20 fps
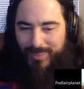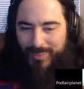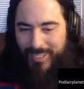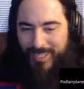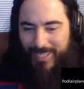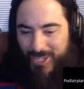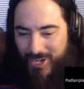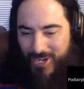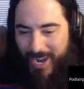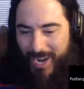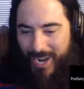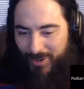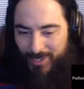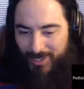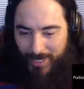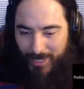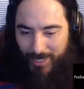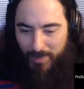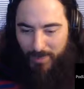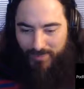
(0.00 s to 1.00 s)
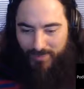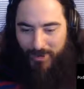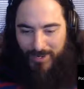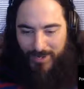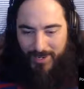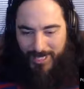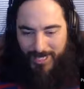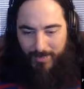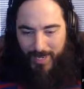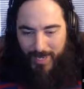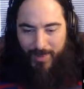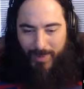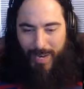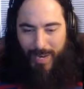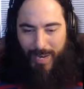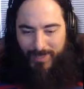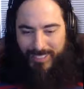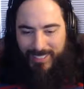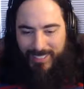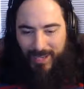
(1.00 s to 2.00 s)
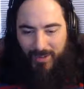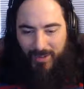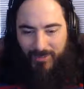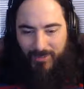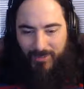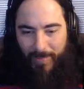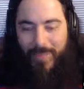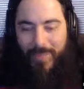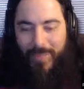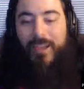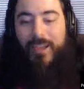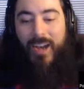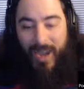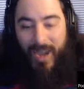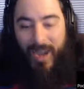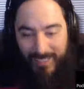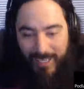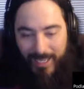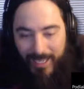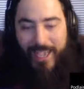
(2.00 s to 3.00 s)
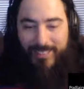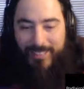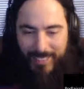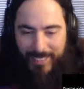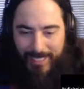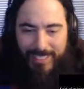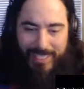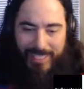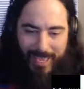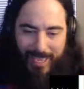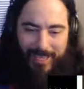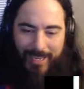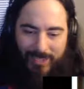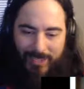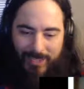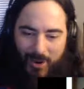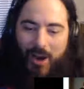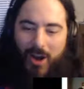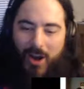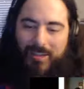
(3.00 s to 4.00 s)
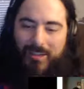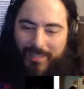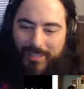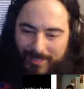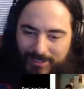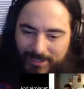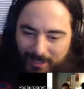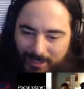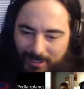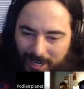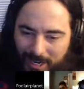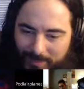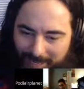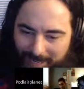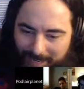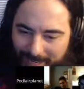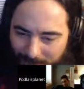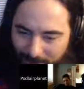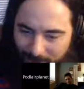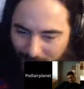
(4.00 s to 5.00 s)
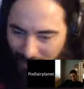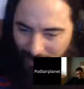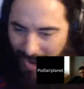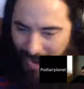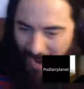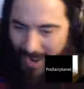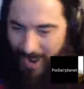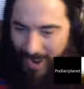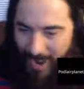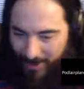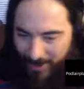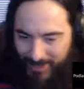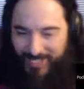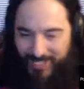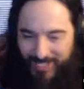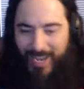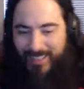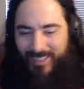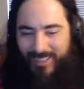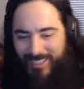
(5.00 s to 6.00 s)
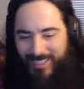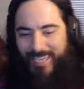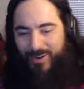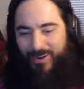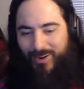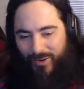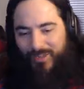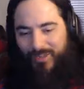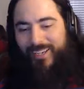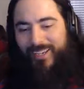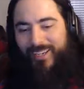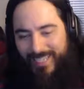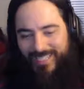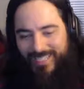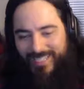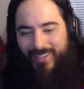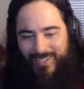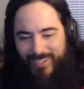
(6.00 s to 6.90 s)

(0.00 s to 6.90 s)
In general, he would prefer just to be by himself, unless he's getting Dawkins, you know what I mean, or Ayaan Hirsi Ali, or something.